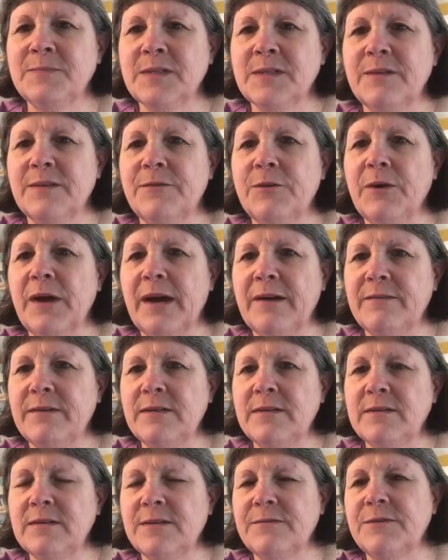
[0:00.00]
If
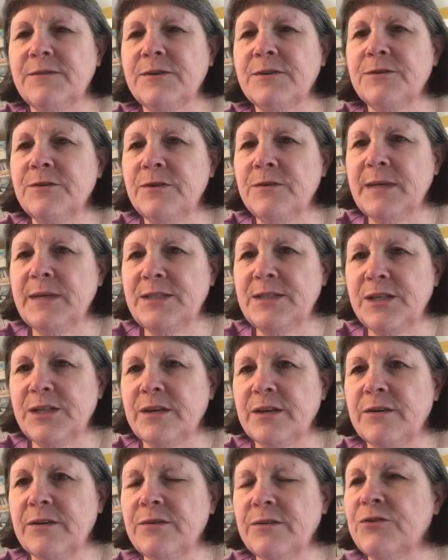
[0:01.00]
you're new to my
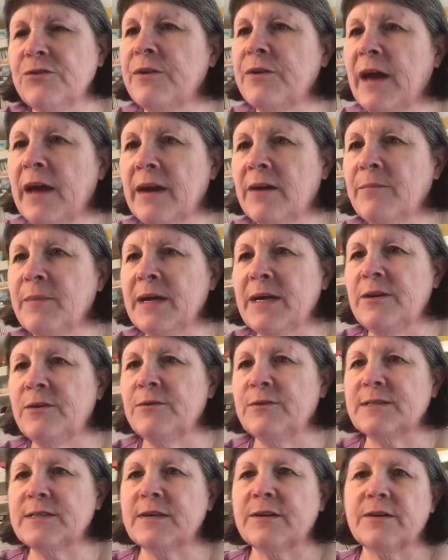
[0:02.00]
channel and you're not on my
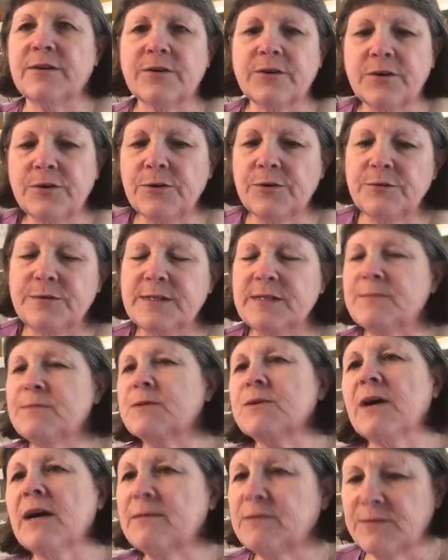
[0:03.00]
newsletter, go
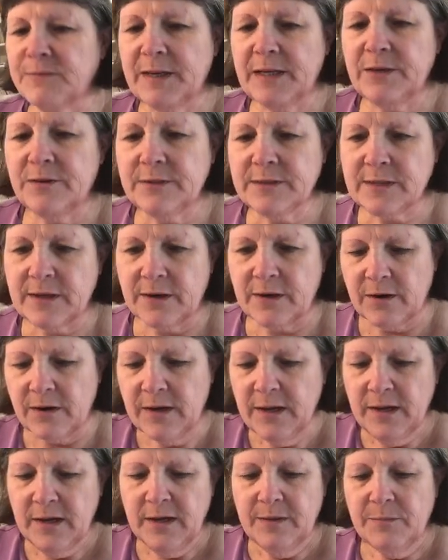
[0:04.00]
subscribe to my newsletter,
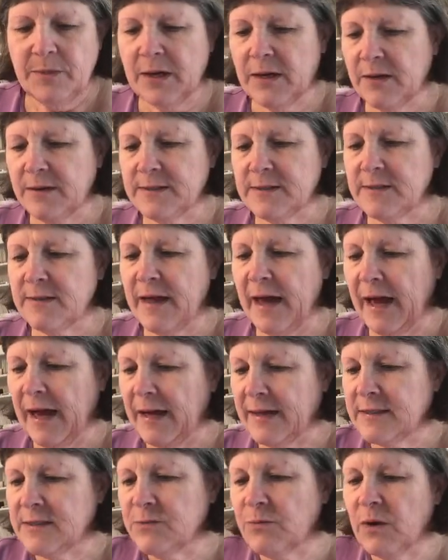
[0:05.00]
because
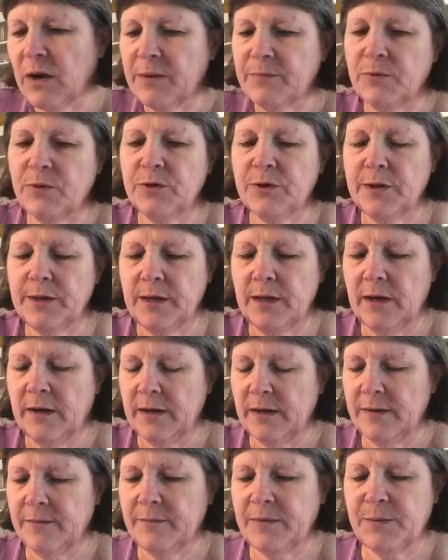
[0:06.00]
that's where I put
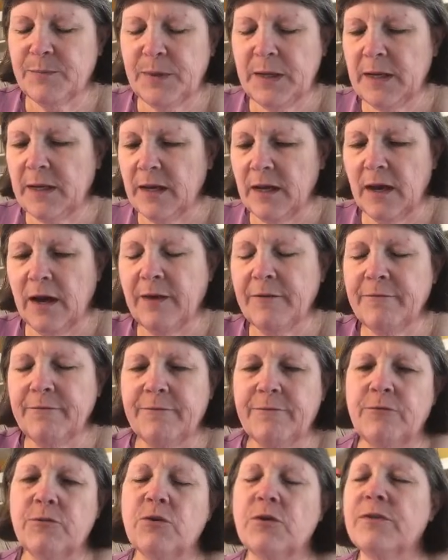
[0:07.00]
the PDF
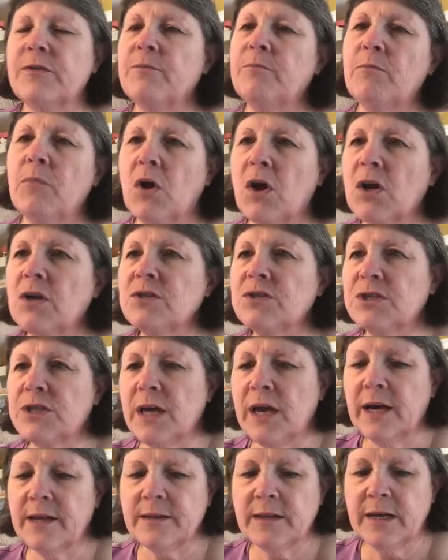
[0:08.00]
for the March
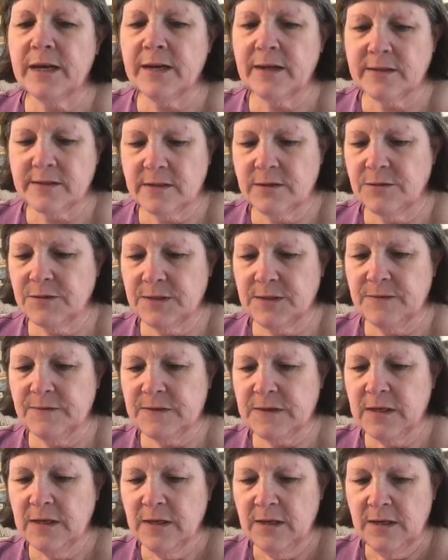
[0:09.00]
online
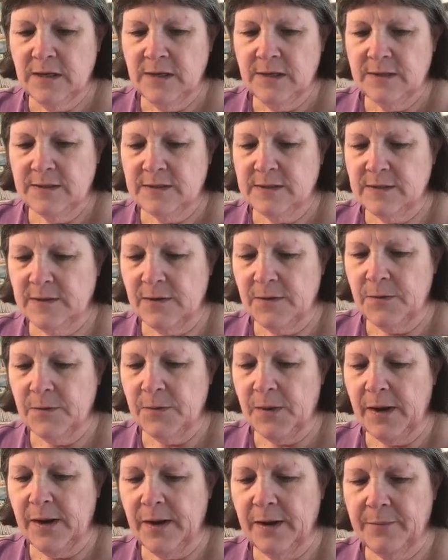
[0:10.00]
exclusives. So,
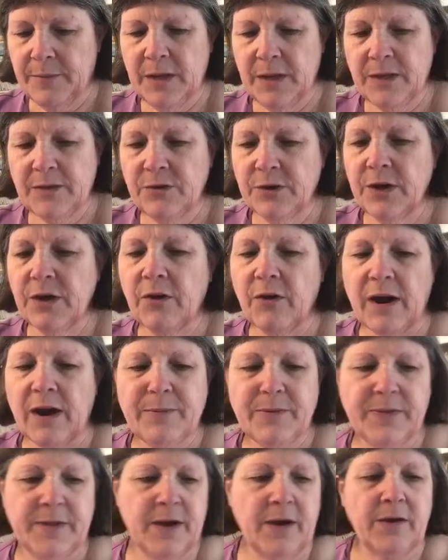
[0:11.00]
and you can grab
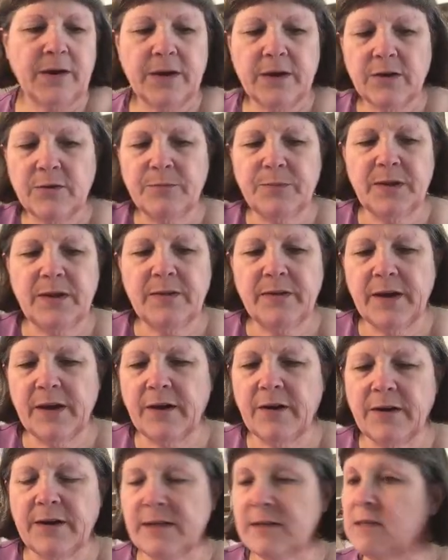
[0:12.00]
it there. It'll be
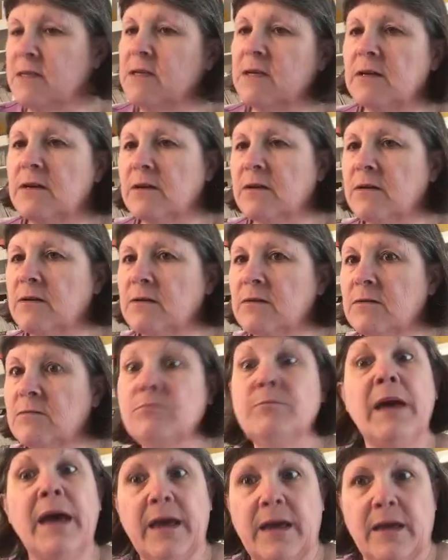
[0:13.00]
there until
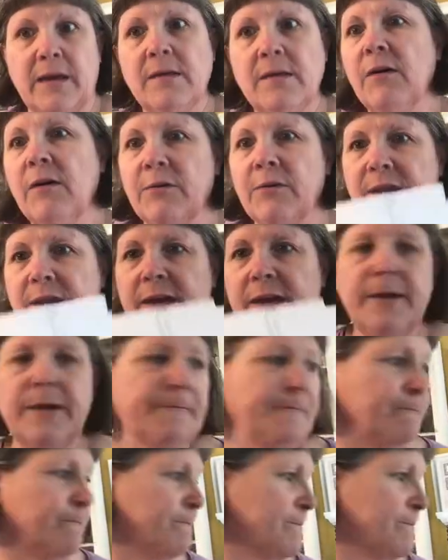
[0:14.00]
May, okay?